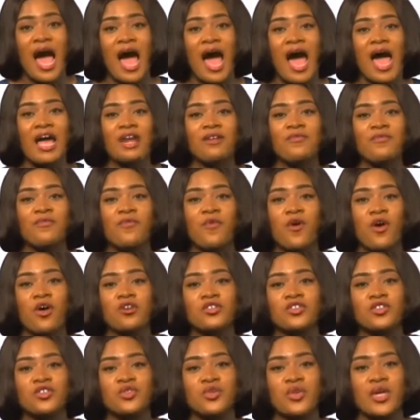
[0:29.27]
and
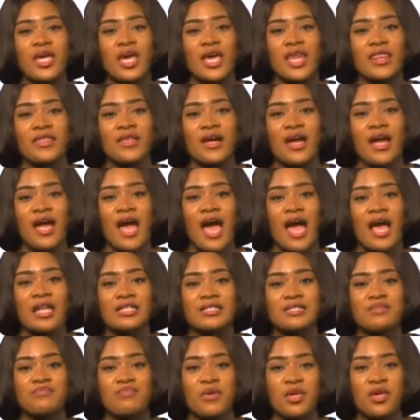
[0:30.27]
forge together
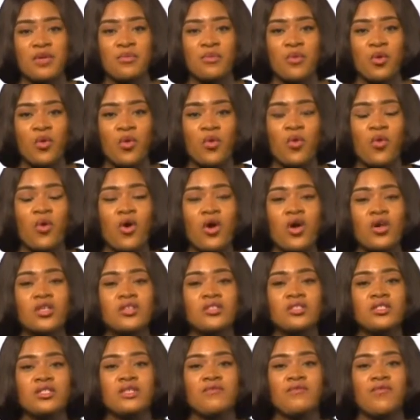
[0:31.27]
as people
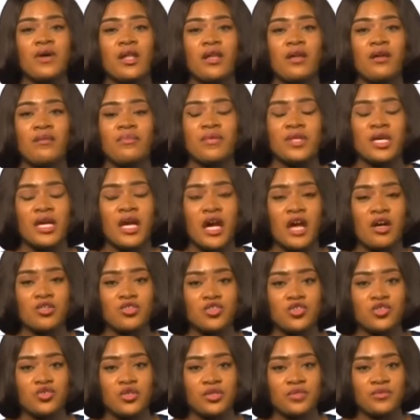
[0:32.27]
to develop the
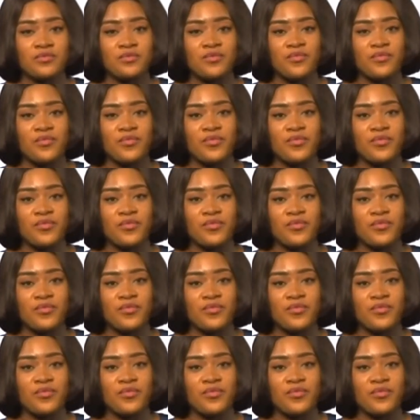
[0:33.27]
country.